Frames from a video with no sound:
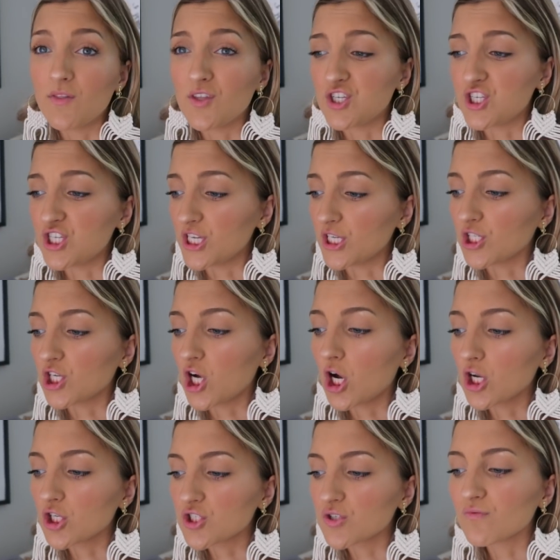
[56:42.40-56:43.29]
the Shein
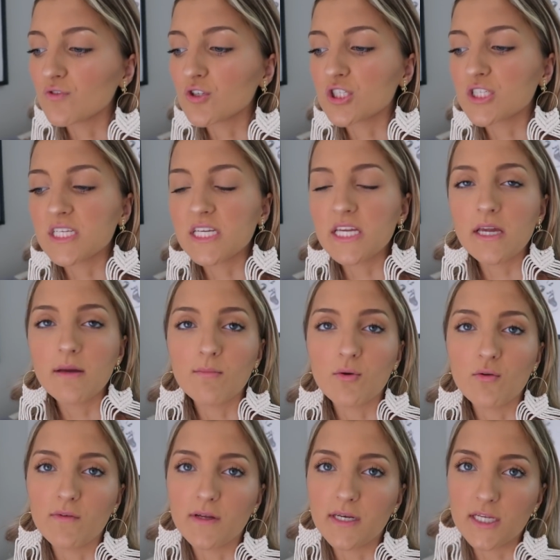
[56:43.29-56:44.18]
controversy,
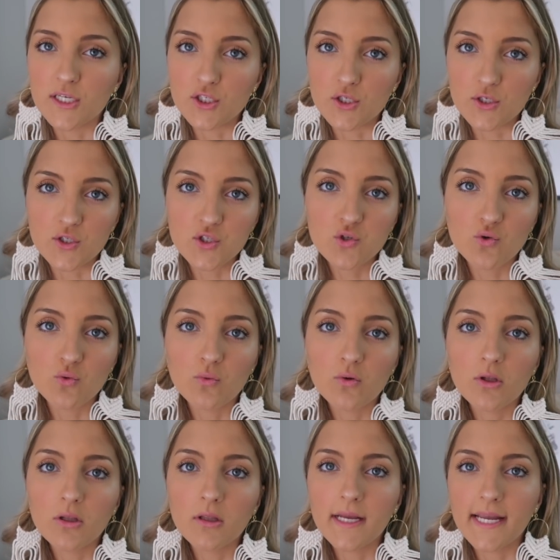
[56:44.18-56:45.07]
moving into
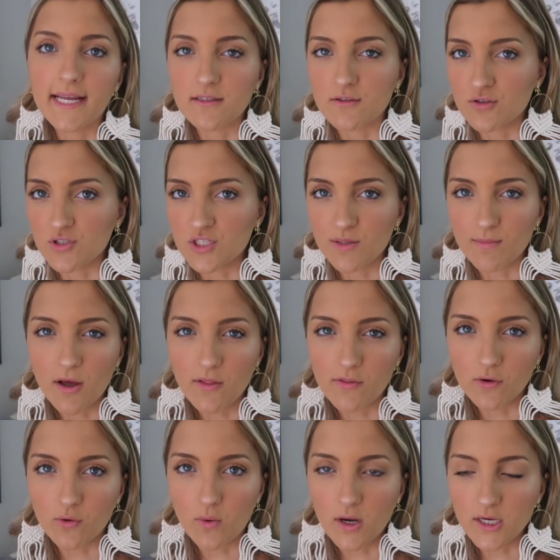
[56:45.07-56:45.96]
school, answered some
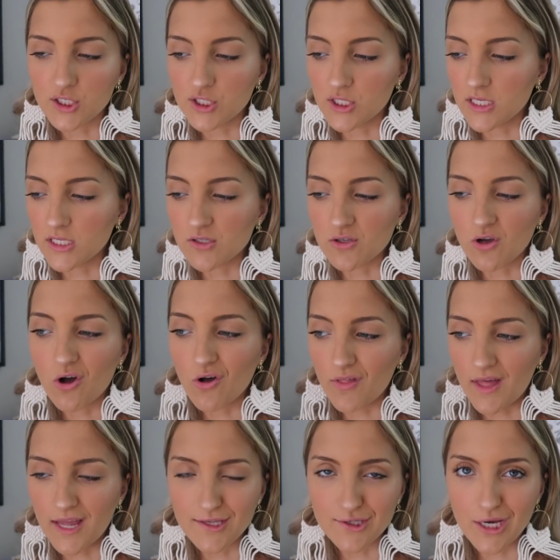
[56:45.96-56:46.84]
other questions,
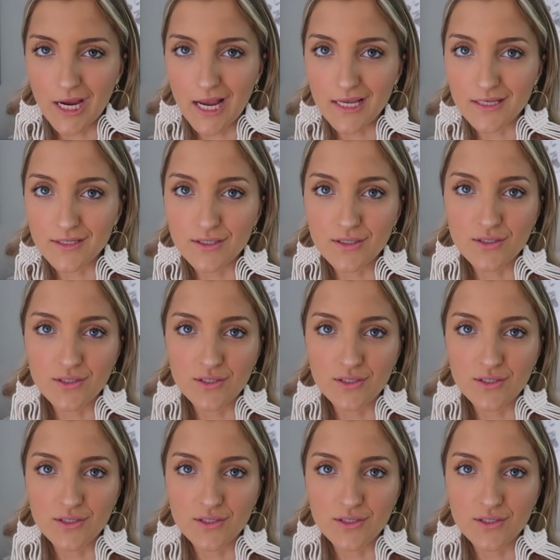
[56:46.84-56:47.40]
all that jazz.